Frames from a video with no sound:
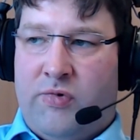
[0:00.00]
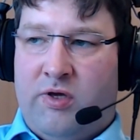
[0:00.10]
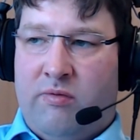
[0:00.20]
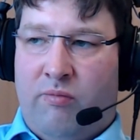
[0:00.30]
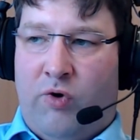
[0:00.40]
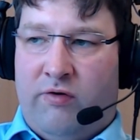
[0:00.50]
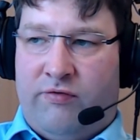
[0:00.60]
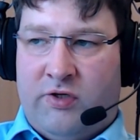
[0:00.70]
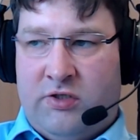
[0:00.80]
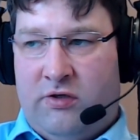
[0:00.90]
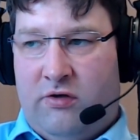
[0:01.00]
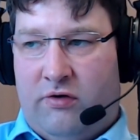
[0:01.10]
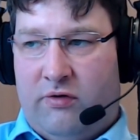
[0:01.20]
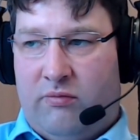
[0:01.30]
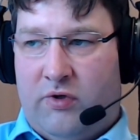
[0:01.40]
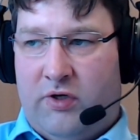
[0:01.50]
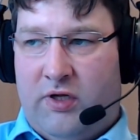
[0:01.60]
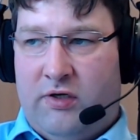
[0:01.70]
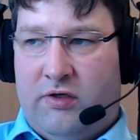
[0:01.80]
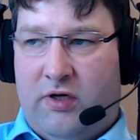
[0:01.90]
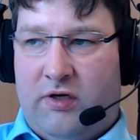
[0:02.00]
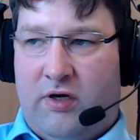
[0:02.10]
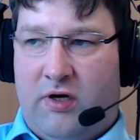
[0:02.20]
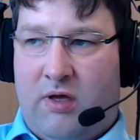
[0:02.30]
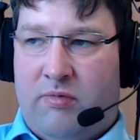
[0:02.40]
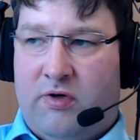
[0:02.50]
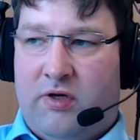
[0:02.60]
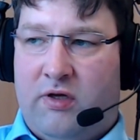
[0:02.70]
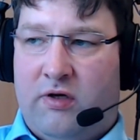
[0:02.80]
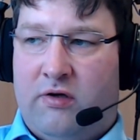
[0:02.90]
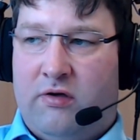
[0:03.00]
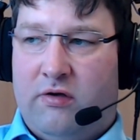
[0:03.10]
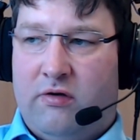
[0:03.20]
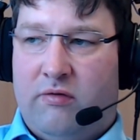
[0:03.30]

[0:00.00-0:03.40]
be more efficient on the one hand and enabling